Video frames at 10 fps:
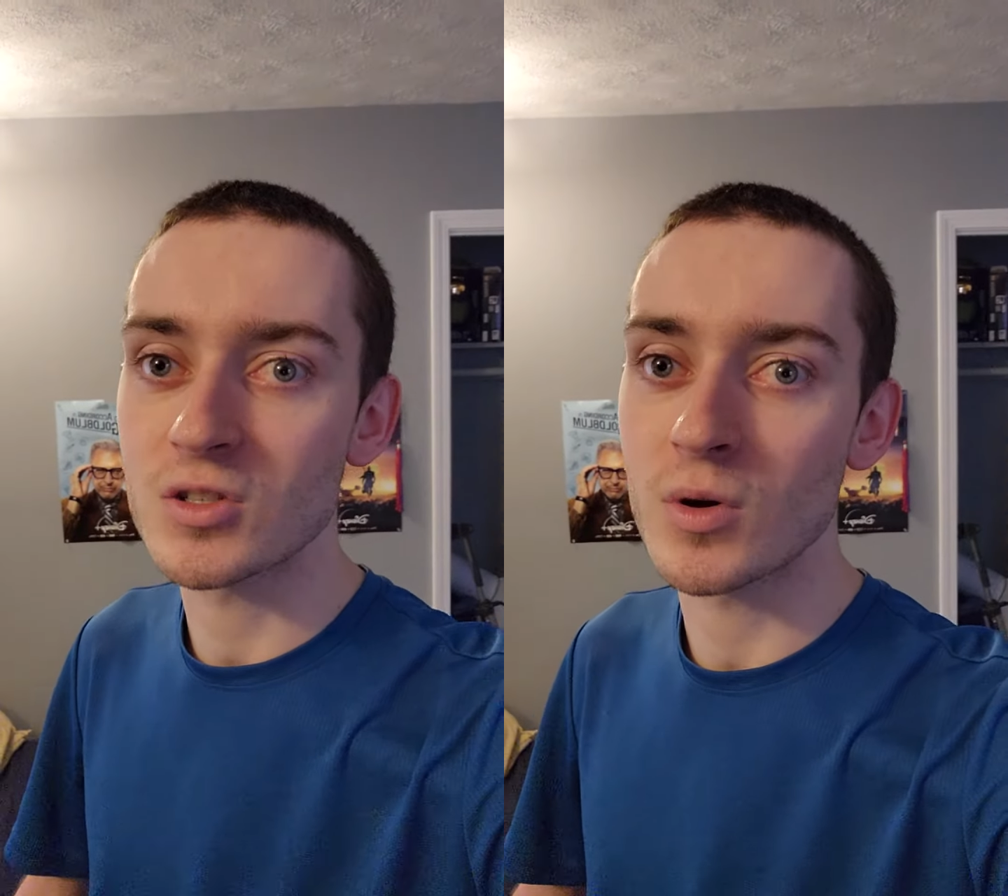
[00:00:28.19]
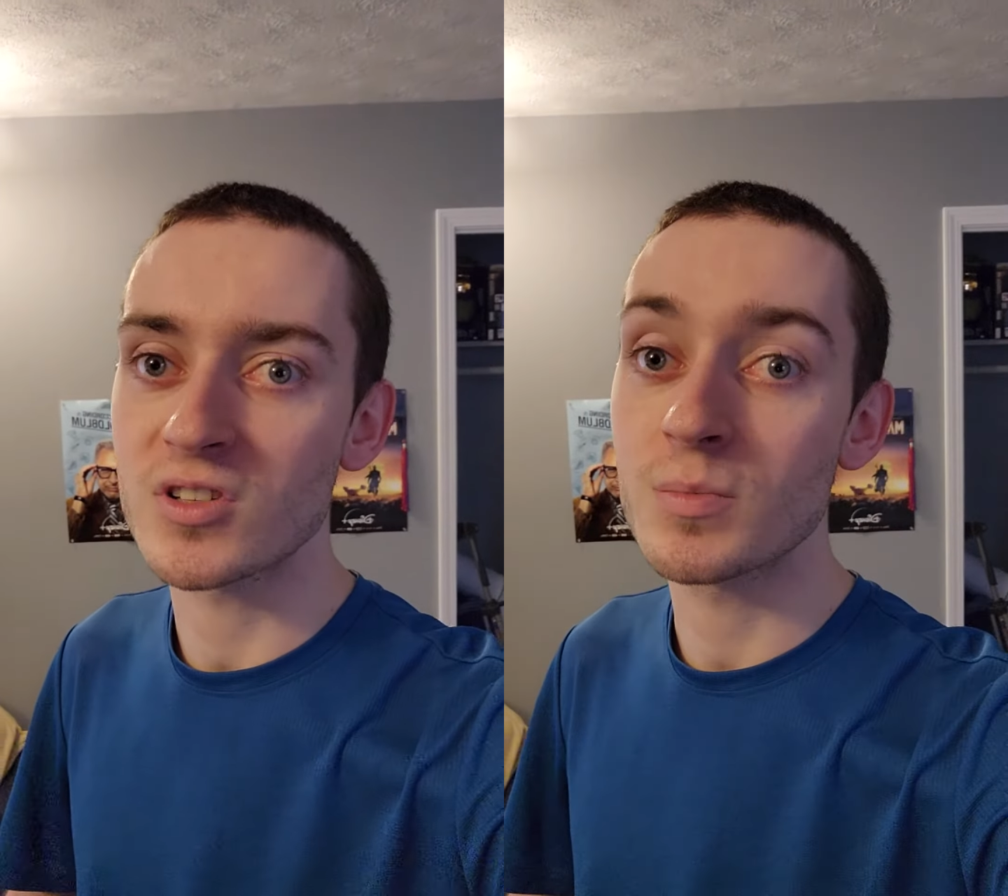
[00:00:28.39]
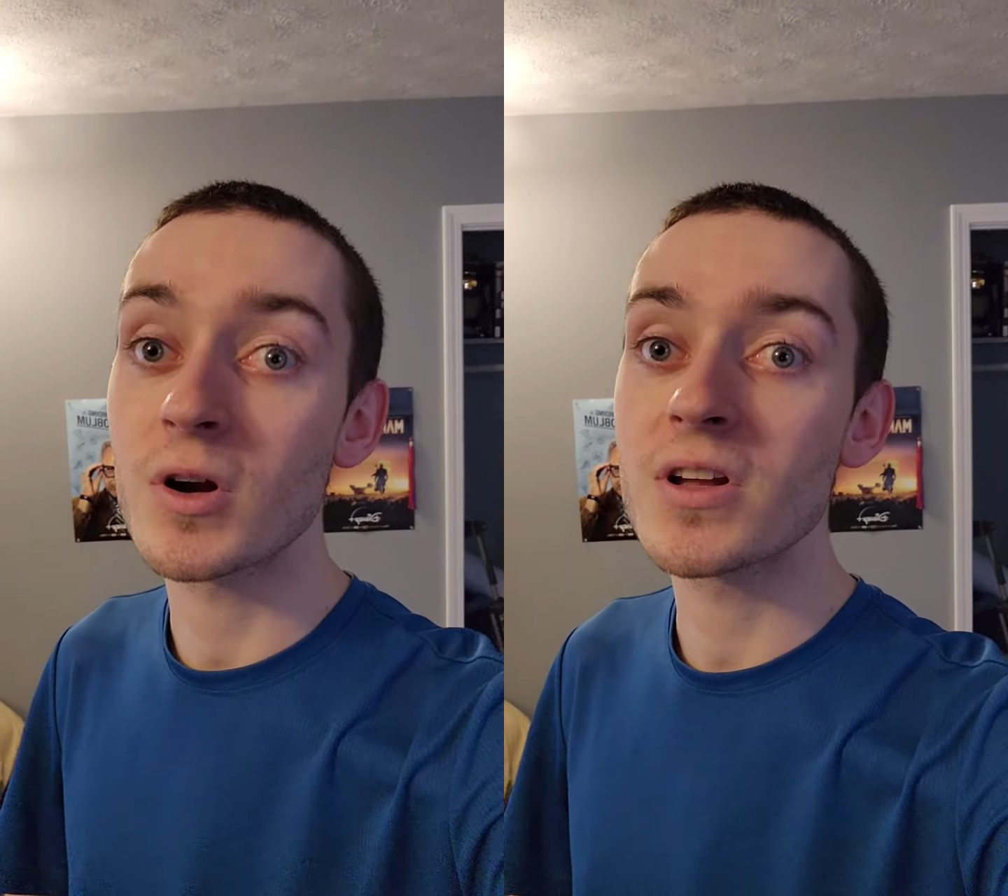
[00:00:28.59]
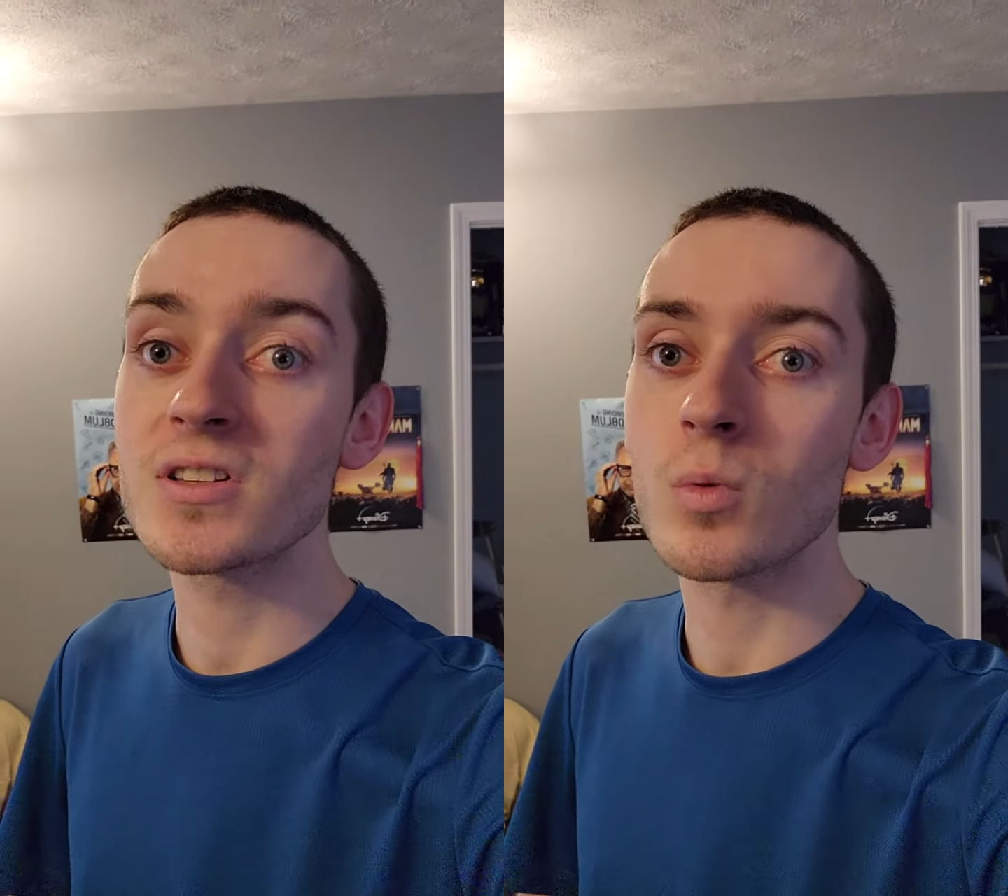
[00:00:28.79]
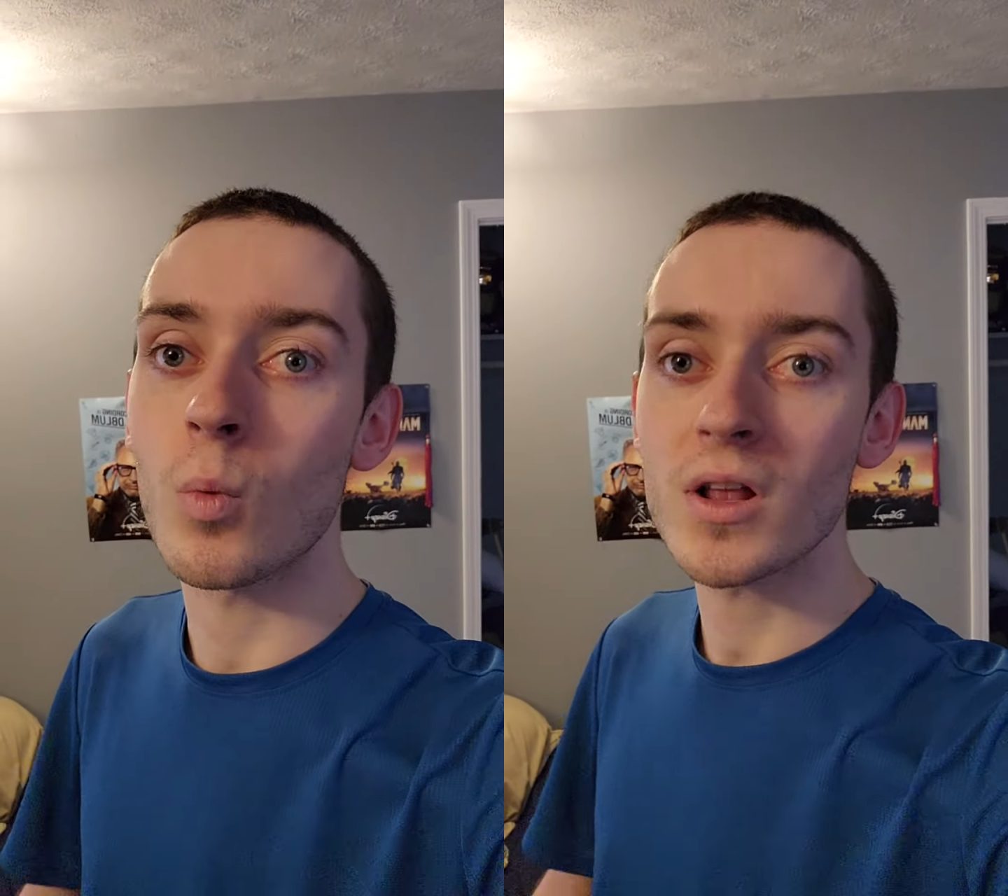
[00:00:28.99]
to
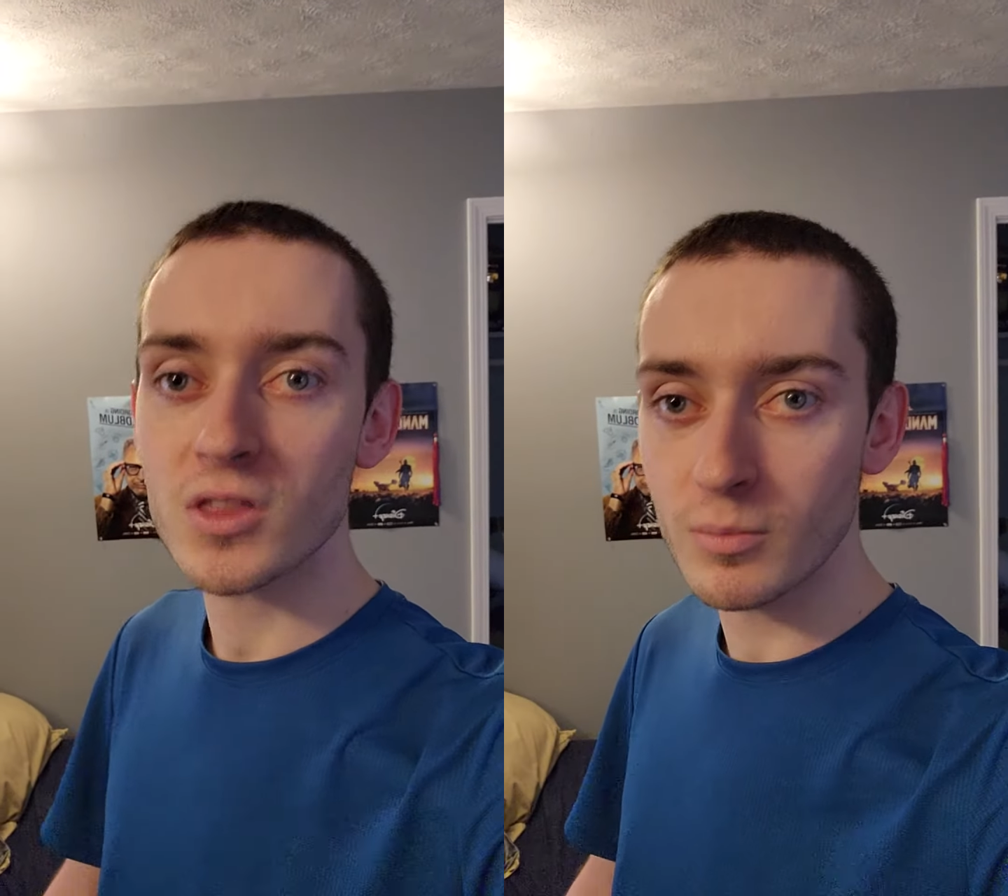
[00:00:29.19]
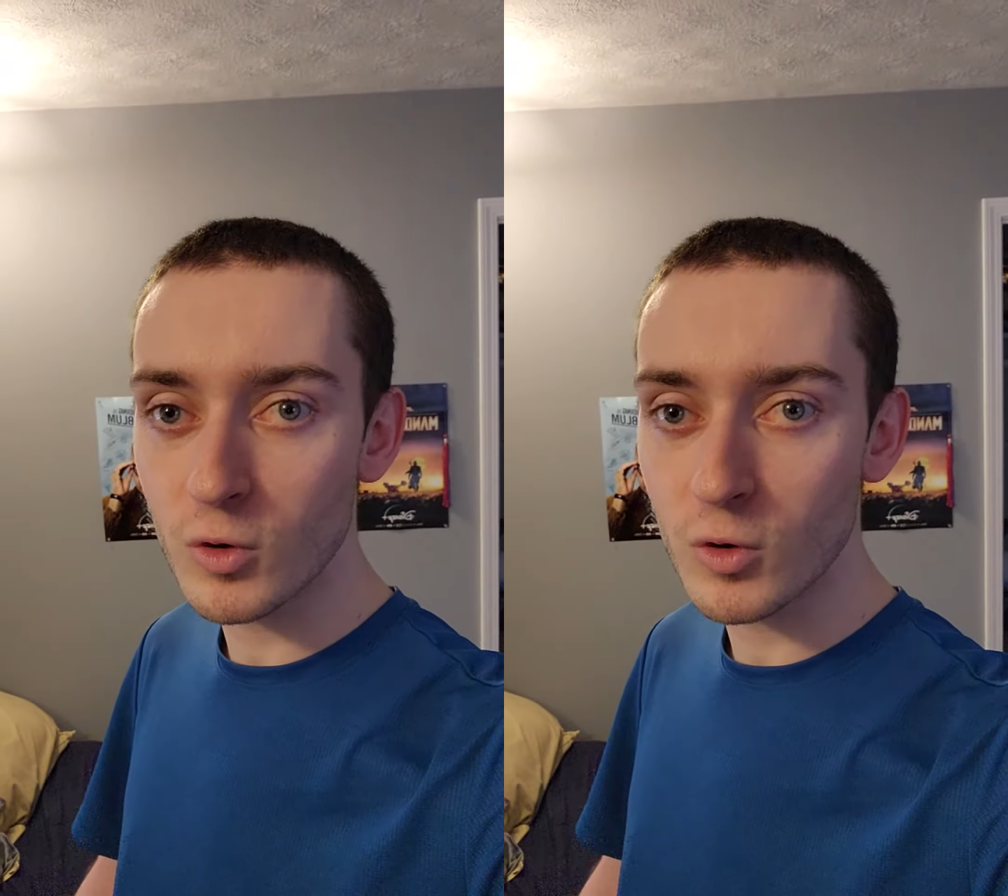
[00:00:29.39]
experience what the